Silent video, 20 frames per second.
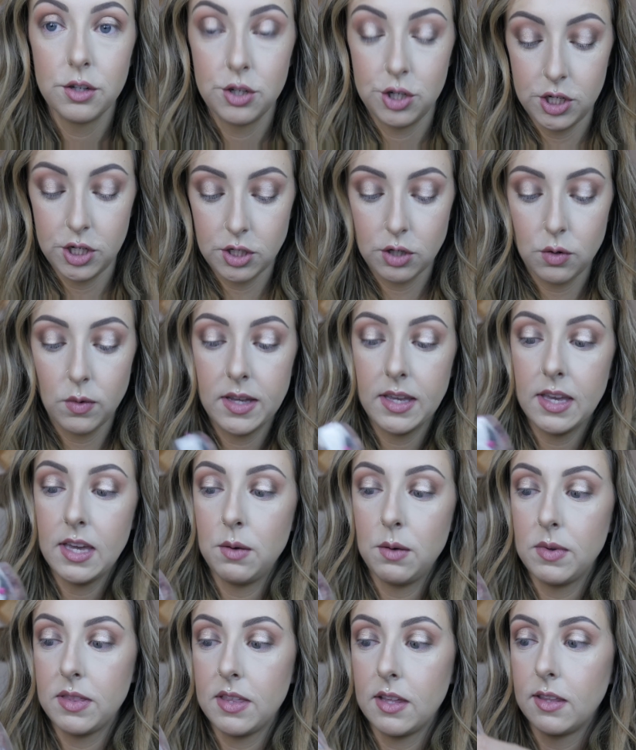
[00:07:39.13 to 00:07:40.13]
Just going
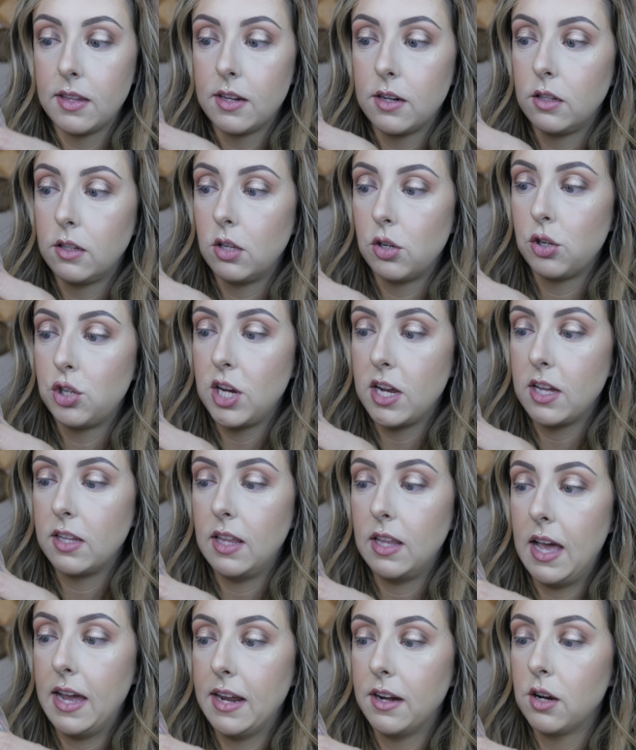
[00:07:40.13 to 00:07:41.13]
in with a little gel
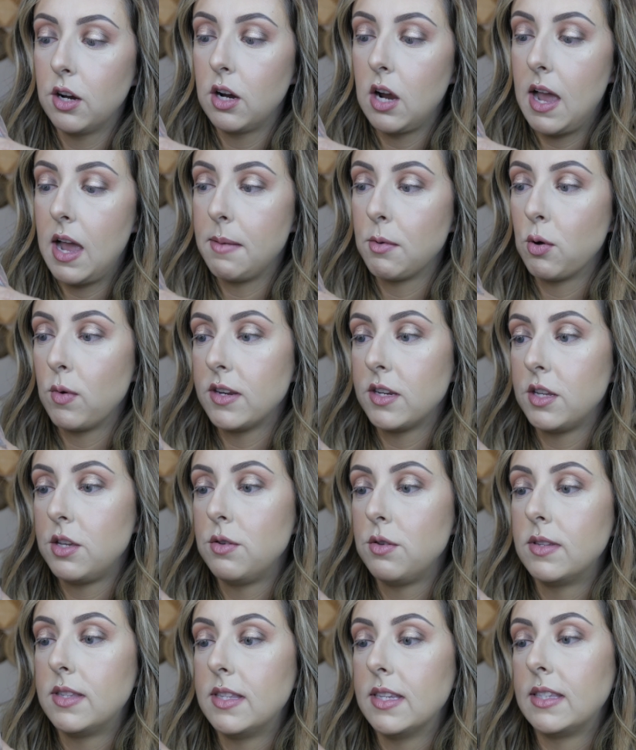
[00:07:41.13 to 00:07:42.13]
liner, I'm going to
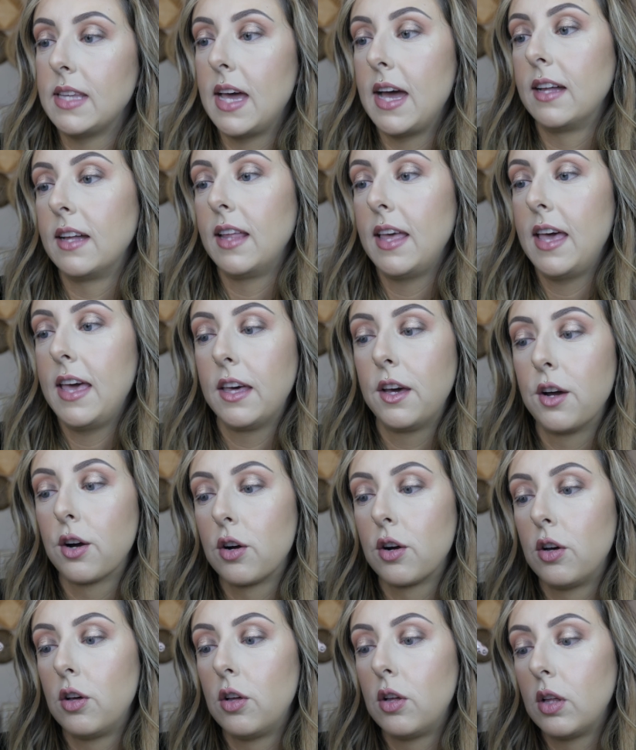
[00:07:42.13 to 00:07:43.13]
use this LA
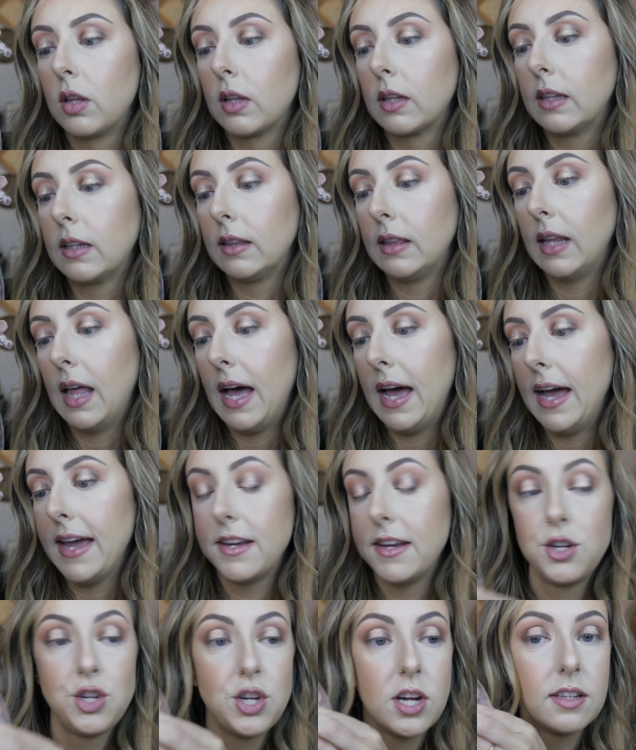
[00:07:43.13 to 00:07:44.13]
Girl
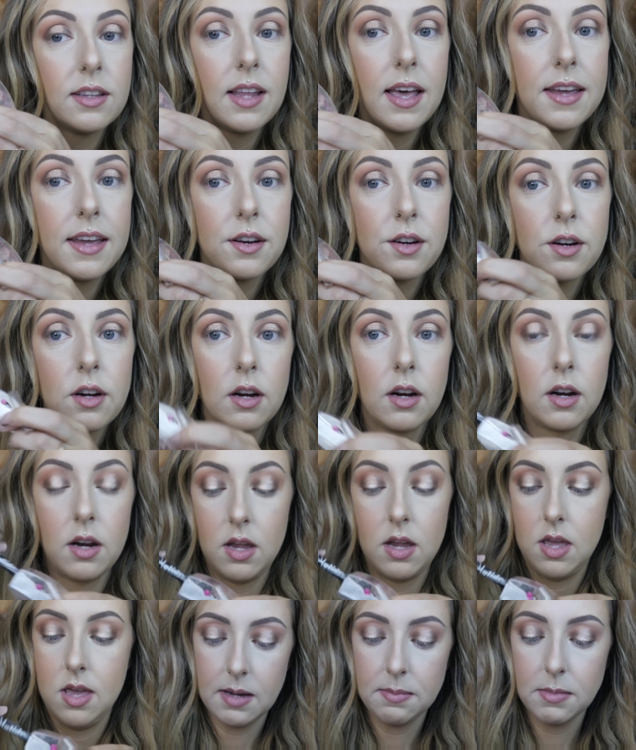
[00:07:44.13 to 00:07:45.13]
Glide gel liner.
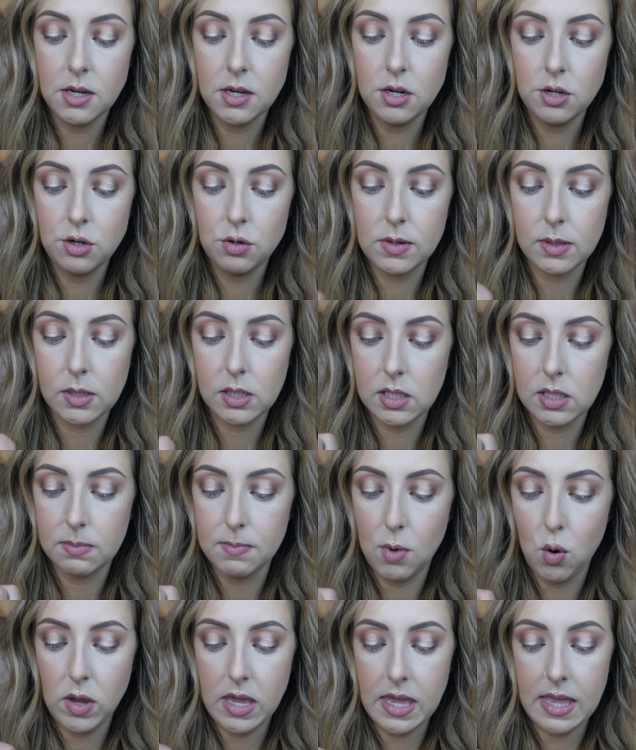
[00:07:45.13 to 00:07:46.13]
I'm gonna do a
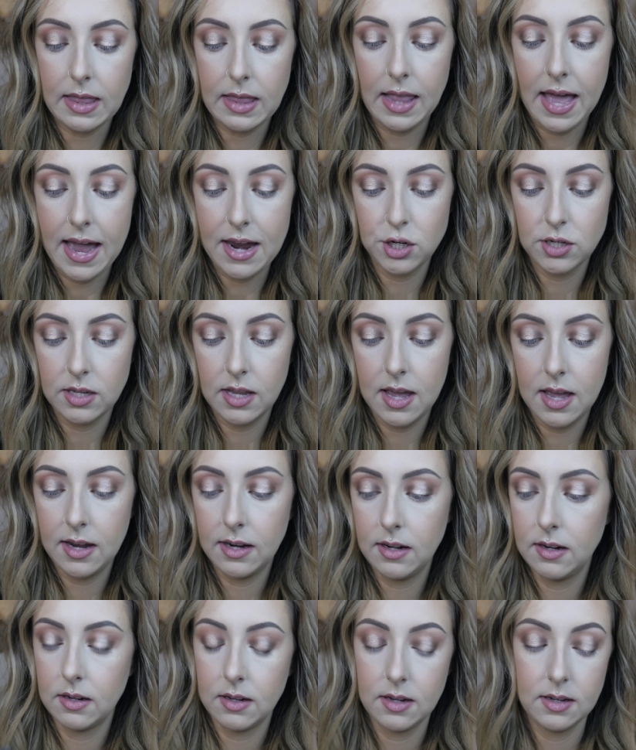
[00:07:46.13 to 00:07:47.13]
smoky lash
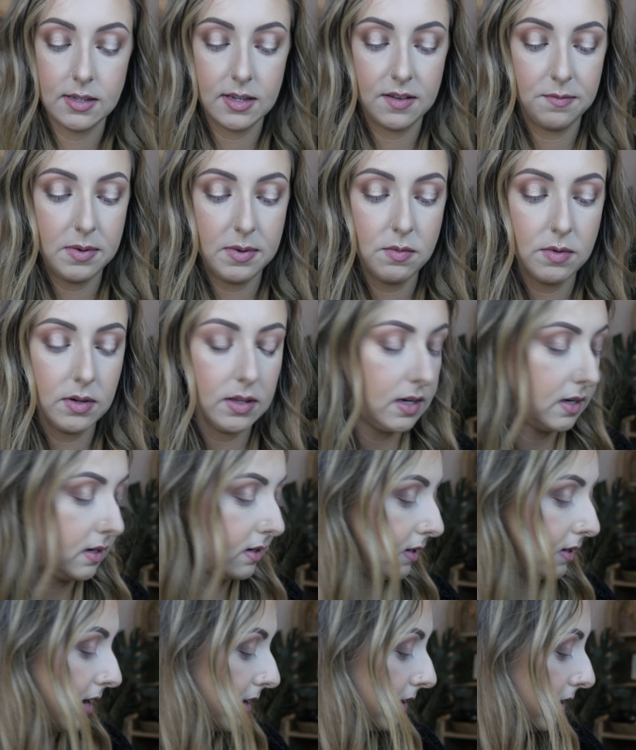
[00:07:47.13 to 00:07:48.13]
line because I've been really
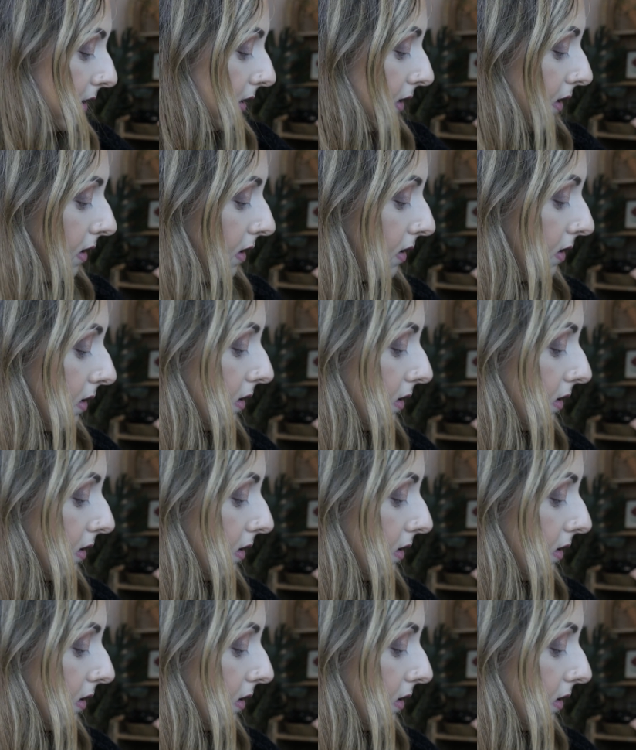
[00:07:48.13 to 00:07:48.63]
into that lately.